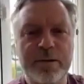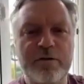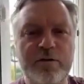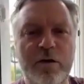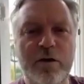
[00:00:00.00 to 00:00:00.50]

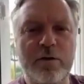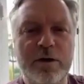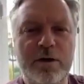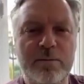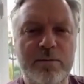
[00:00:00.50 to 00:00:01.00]
So
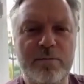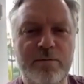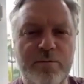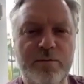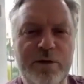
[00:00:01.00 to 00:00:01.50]

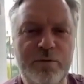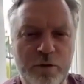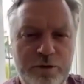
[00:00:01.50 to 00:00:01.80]
we want